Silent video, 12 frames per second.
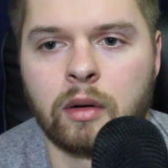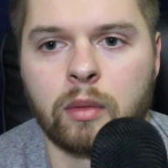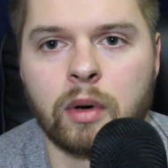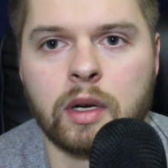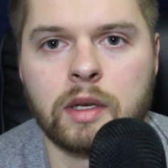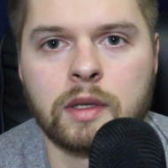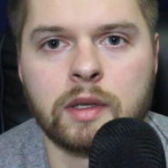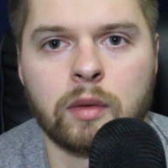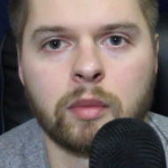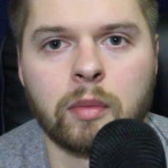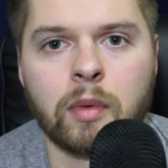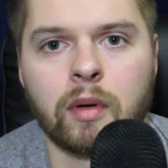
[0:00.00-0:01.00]
was
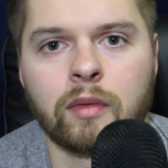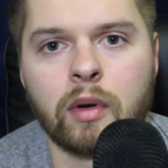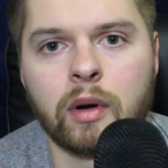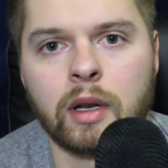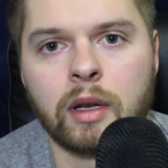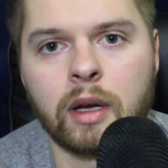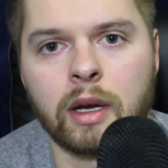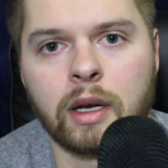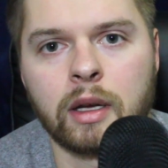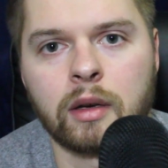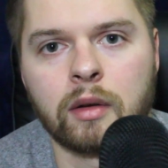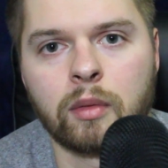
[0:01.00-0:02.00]
Super Bowl
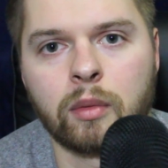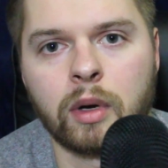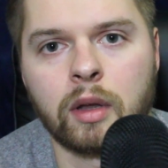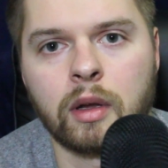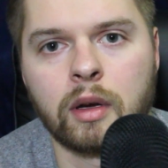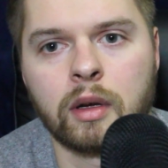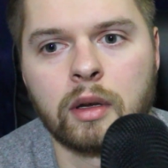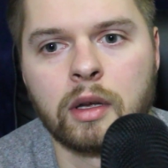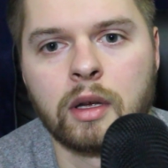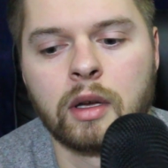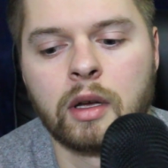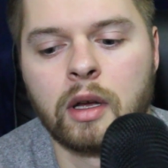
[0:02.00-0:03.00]
49, when the
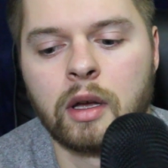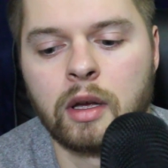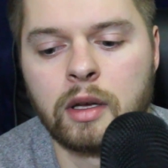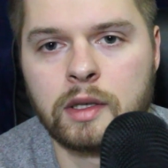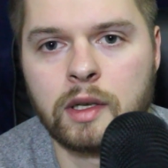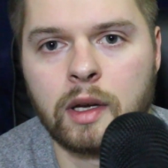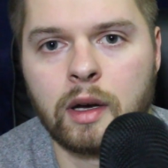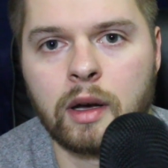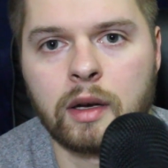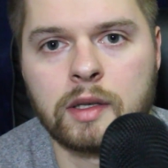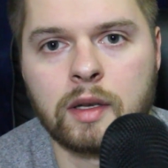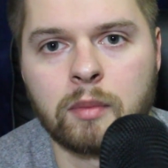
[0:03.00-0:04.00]

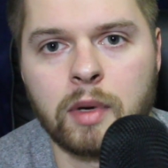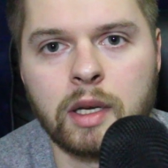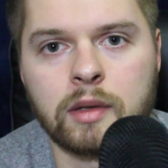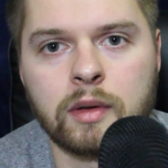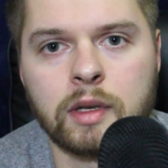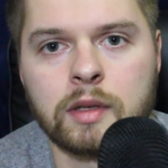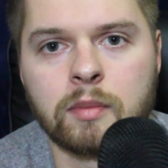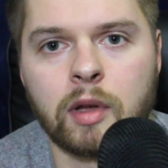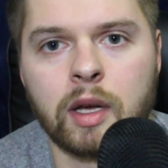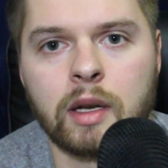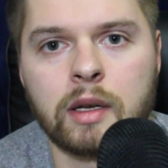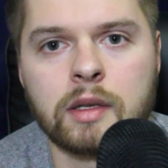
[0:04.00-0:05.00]
Seahawks and Patriots
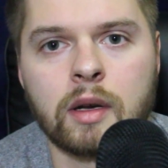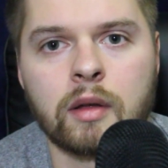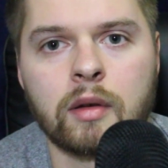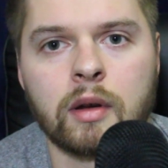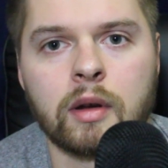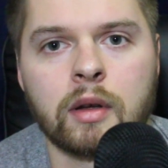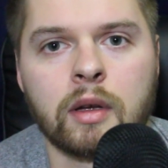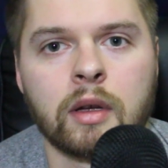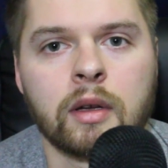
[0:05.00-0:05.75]
played each other.